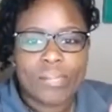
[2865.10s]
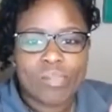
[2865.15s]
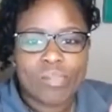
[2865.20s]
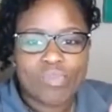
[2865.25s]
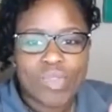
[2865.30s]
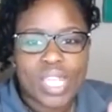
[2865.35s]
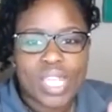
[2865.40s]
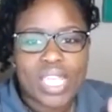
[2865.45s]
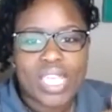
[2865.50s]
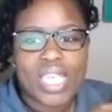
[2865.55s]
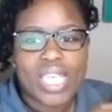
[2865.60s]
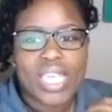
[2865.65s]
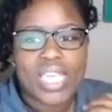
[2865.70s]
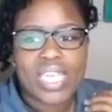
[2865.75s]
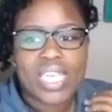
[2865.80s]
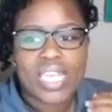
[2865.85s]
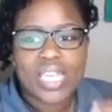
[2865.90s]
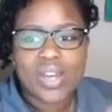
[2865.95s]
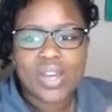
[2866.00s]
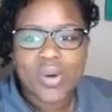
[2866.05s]

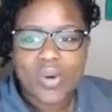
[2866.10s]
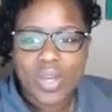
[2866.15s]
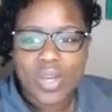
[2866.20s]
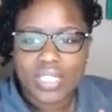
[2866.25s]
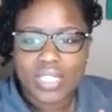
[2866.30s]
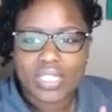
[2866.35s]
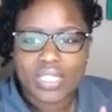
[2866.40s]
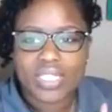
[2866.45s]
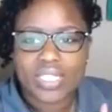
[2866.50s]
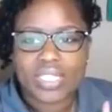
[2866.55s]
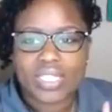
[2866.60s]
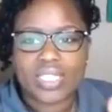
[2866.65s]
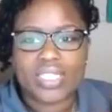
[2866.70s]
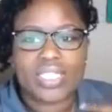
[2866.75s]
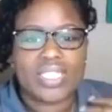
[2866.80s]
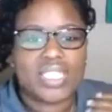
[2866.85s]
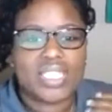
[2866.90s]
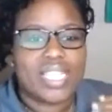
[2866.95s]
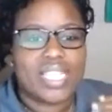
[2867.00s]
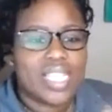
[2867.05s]
Any questions?
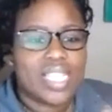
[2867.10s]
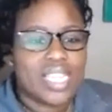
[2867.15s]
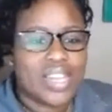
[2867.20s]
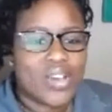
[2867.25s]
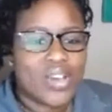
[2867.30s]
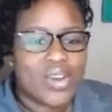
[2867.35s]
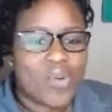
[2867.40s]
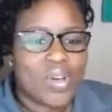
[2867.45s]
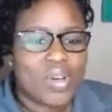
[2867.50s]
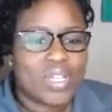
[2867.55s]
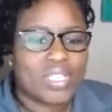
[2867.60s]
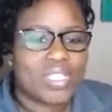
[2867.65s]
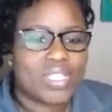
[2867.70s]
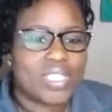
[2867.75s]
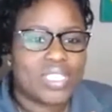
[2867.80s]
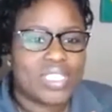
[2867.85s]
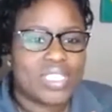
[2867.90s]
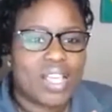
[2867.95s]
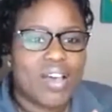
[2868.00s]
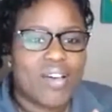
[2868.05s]

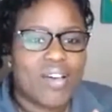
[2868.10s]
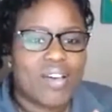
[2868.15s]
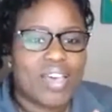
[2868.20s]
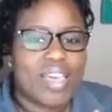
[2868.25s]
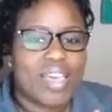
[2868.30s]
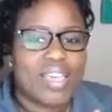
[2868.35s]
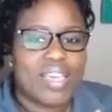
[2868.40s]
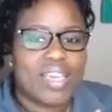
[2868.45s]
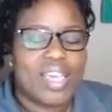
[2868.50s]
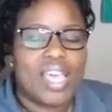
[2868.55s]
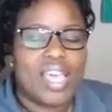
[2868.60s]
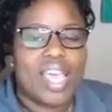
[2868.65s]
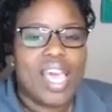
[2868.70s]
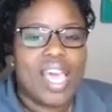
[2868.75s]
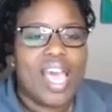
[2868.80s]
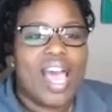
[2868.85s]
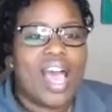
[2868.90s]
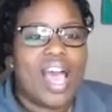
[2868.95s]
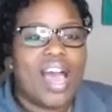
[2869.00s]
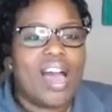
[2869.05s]
Okay.
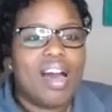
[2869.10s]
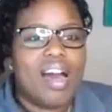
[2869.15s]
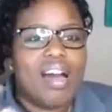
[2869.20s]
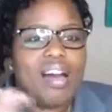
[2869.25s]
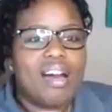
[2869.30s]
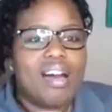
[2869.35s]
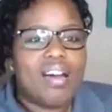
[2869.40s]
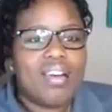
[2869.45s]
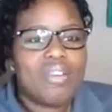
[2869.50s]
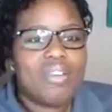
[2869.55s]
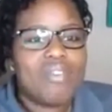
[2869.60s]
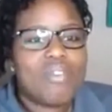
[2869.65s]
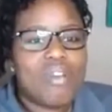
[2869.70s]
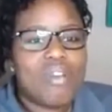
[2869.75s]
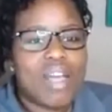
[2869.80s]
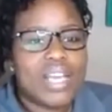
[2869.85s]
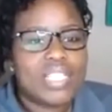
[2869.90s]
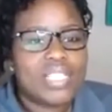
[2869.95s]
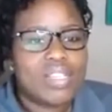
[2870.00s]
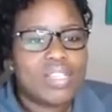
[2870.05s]
All
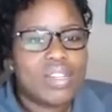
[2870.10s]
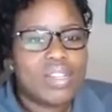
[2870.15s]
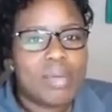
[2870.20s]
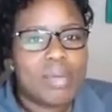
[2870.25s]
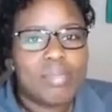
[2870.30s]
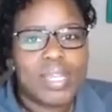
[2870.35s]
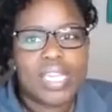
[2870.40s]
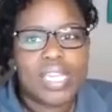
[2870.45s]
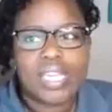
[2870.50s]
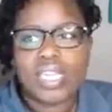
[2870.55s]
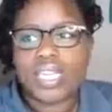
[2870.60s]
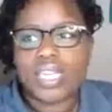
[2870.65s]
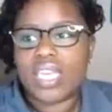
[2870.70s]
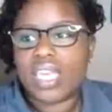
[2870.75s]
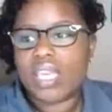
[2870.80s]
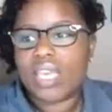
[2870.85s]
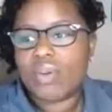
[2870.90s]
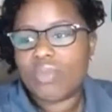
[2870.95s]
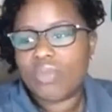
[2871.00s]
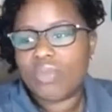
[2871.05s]
right. So let me
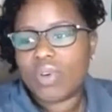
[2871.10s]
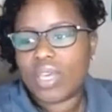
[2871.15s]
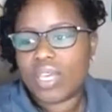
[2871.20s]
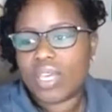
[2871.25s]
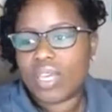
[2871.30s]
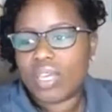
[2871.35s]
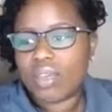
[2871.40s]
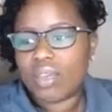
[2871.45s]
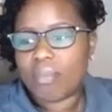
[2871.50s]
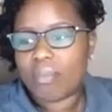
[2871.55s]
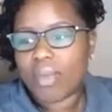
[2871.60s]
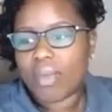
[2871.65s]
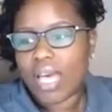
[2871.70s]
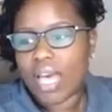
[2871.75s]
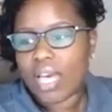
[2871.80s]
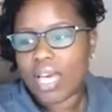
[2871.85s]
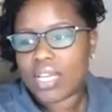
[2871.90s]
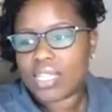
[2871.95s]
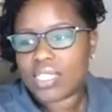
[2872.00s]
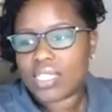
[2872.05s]
get with
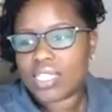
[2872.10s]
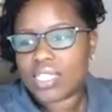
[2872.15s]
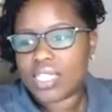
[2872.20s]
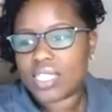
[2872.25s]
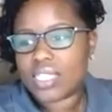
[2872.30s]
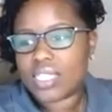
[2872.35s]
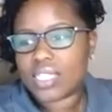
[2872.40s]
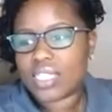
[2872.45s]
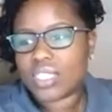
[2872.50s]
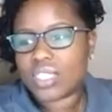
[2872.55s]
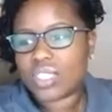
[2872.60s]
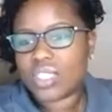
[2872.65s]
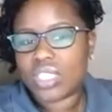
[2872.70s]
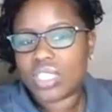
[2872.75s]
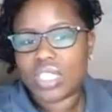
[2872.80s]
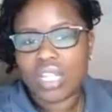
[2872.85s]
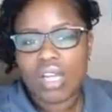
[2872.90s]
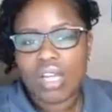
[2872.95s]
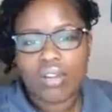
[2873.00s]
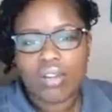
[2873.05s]
my assistant. She
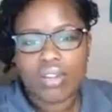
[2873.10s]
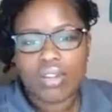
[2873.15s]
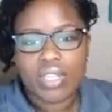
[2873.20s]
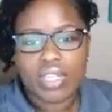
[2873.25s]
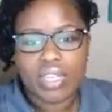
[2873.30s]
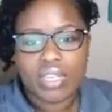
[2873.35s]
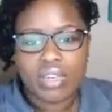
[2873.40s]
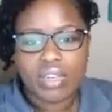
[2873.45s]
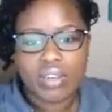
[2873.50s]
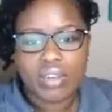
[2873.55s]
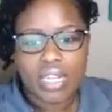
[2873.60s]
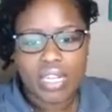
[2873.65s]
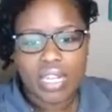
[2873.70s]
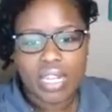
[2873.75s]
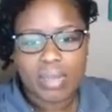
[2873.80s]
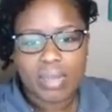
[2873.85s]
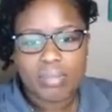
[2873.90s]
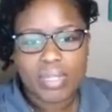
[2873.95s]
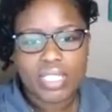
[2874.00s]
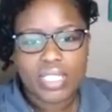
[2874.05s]
logged in here, and
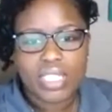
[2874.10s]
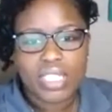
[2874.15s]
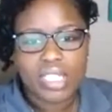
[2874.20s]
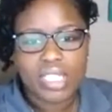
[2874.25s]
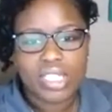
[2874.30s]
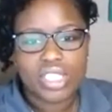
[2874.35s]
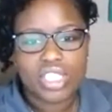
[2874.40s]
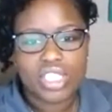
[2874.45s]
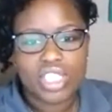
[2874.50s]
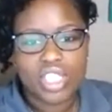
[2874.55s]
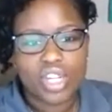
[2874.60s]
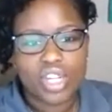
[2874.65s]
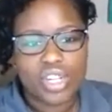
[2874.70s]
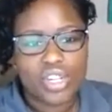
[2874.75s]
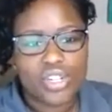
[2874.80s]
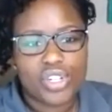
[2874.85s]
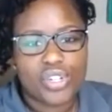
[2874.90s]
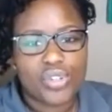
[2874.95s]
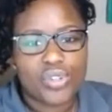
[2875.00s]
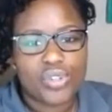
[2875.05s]
let me see. She's going to
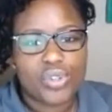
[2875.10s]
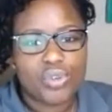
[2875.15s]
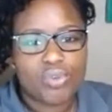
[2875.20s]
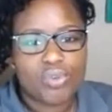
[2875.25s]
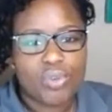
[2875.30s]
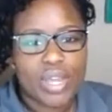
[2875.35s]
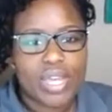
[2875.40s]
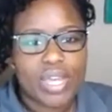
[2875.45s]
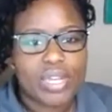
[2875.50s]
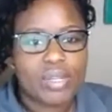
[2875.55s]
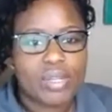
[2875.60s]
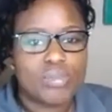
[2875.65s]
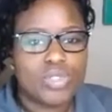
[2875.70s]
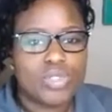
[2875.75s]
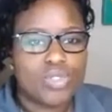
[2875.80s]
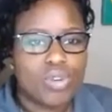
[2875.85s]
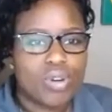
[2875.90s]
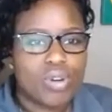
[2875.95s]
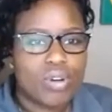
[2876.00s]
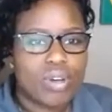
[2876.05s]
do the random
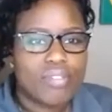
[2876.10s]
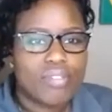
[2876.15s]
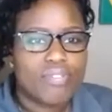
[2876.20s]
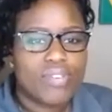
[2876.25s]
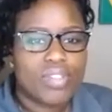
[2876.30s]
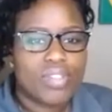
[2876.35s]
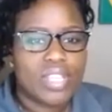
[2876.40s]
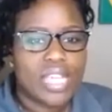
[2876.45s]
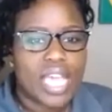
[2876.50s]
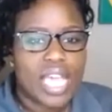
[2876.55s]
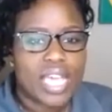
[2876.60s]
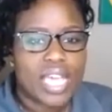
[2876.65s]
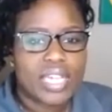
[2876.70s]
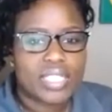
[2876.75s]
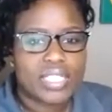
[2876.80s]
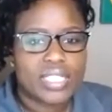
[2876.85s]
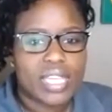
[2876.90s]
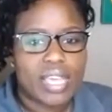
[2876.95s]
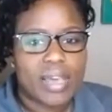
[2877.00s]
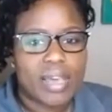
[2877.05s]
drawing for the
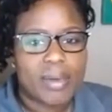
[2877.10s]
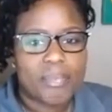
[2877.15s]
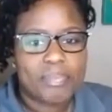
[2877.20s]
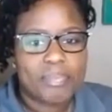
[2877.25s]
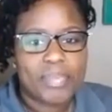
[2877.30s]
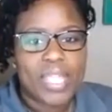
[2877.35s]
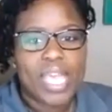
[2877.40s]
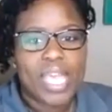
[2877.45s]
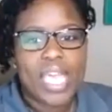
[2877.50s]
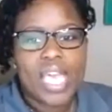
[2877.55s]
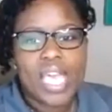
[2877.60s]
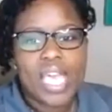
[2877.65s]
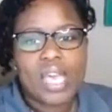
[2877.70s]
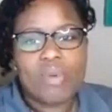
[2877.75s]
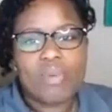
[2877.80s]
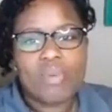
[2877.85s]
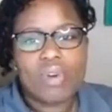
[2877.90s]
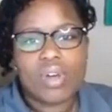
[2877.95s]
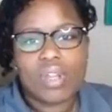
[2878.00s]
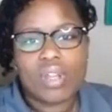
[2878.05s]
Cash App.
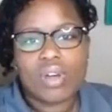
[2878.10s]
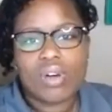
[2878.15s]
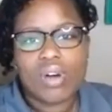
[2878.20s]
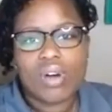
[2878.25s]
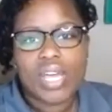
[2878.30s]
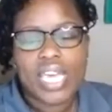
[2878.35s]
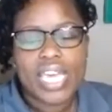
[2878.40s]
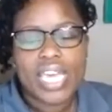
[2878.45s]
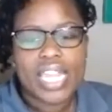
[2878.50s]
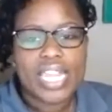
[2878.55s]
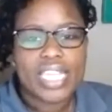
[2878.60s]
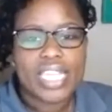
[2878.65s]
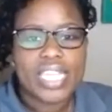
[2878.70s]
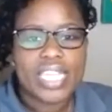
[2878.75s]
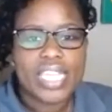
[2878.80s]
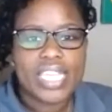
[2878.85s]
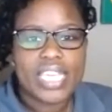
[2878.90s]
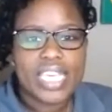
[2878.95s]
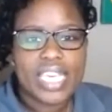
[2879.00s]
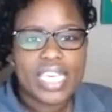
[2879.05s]
And we're going to go ahead
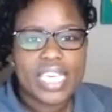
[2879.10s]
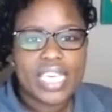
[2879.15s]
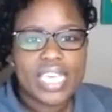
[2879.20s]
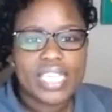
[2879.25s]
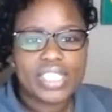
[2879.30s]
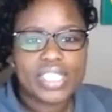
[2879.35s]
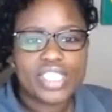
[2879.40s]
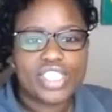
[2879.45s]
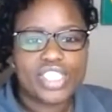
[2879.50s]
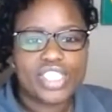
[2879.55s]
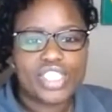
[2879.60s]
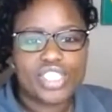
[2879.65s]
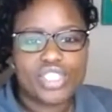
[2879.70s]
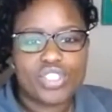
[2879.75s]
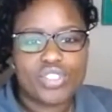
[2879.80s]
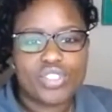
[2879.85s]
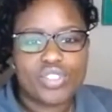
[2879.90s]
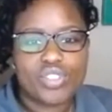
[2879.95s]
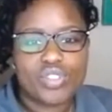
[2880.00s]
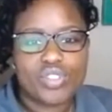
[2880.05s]
and get
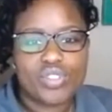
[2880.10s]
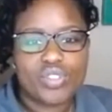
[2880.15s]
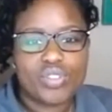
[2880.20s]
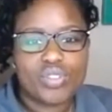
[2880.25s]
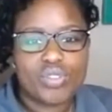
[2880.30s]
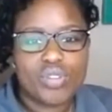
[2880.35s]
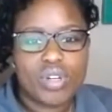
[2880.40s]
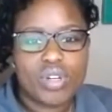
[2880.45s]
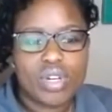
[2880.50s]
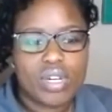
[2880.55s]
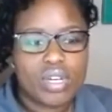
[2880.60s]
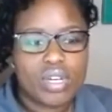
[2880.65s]
you